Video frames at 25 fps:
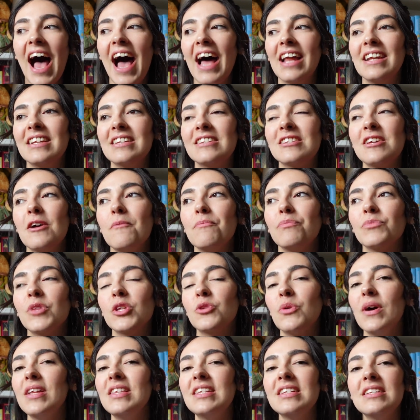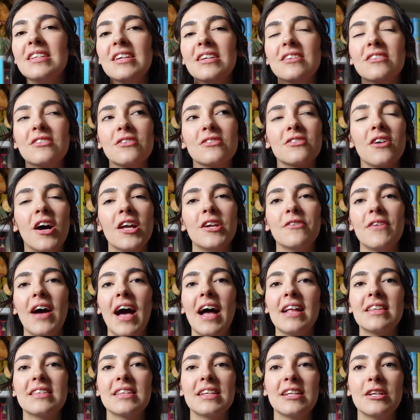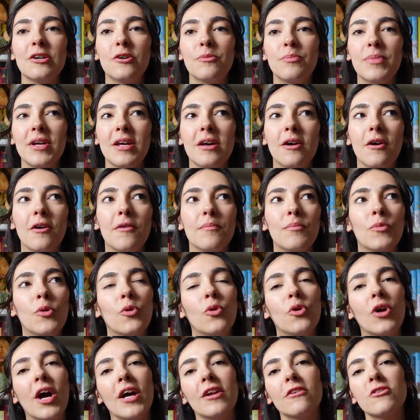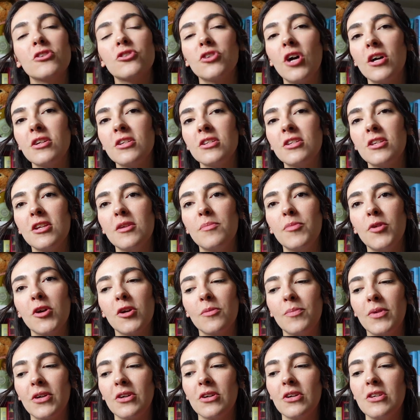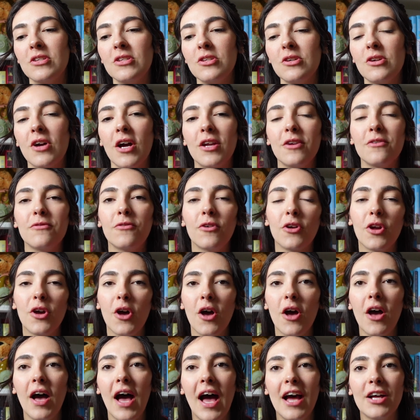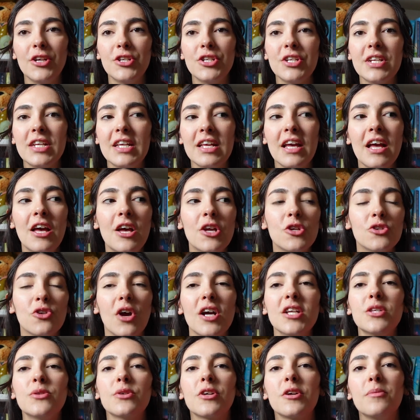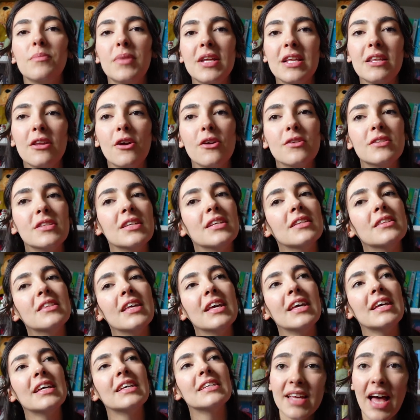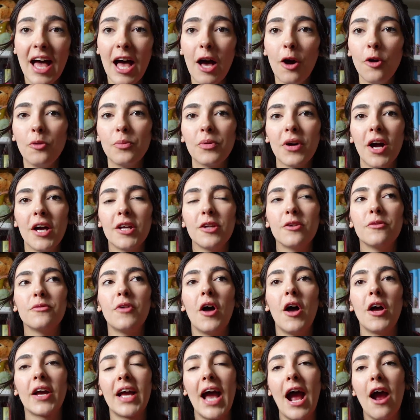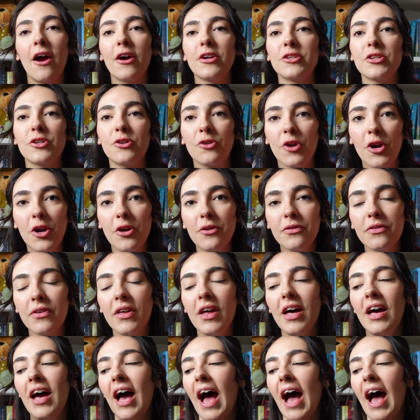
And the 20s list just kind of adds a little bit more kind of structure to the book, because you kind of follow her as she tries to complete those these things to help kind of her character growth.